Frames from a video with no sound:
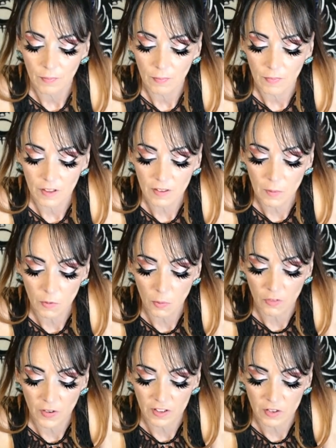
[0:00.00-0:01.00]
this seems more
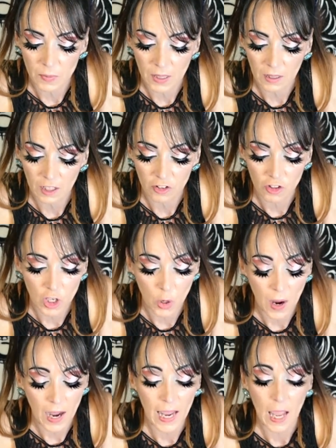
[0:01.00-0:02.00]
fun to me because you know
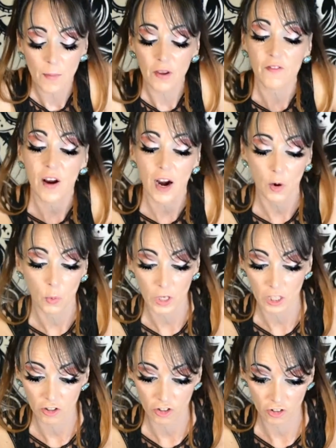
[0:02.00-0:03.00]
I am a fire
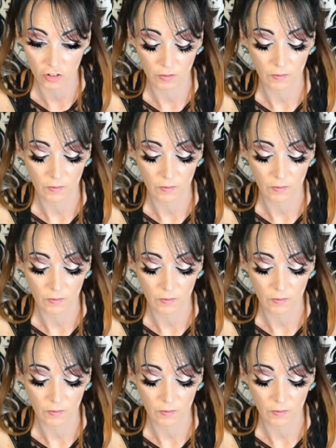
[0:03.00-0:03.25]
witch.